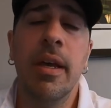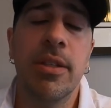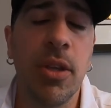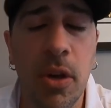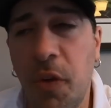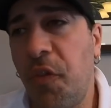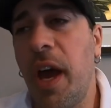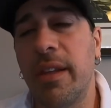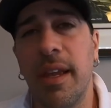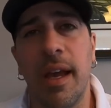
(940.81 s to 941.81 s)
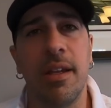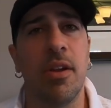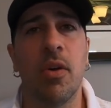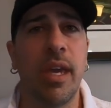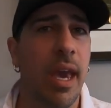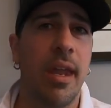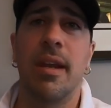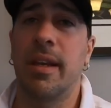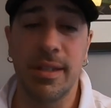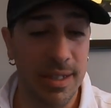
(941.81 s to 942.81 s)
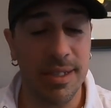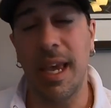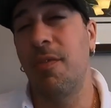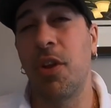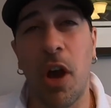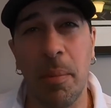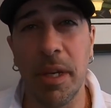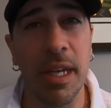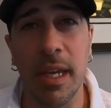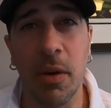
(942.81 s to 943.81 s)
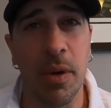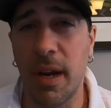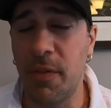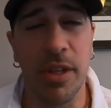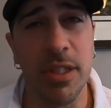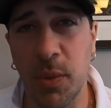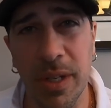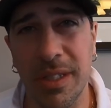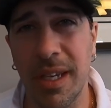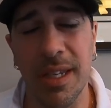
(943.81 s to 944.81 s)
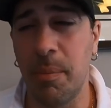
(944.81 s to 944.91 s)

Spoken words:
So the fact that, you know, Canada can save a nominee or whatever this twist is,